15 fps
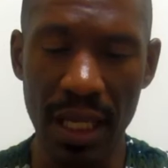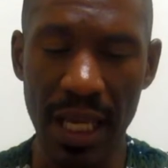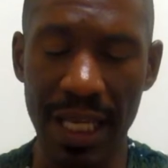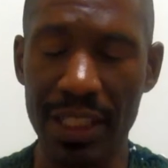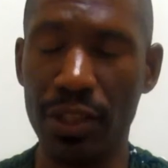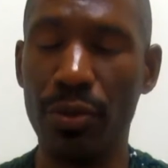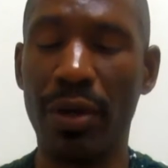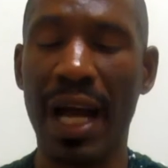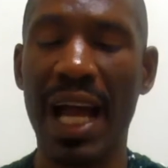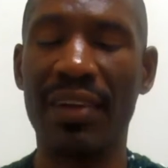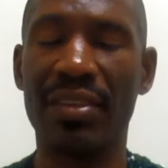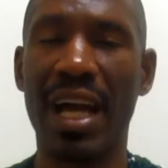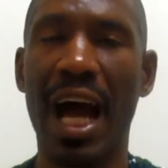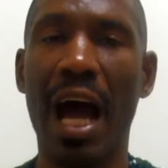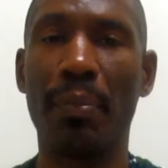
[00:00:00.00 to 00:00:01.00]
And you will have
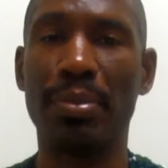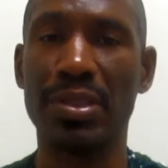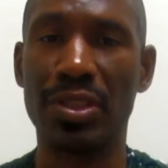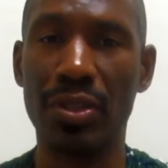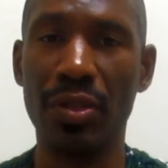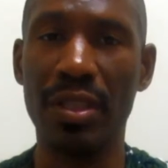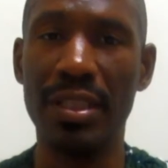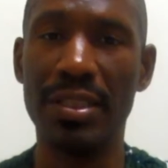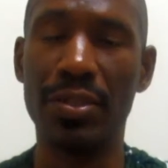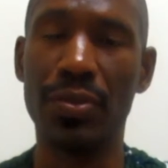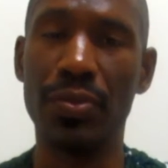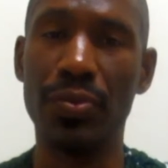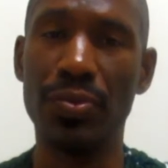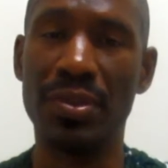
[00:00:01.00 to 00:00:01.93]
the opportunity to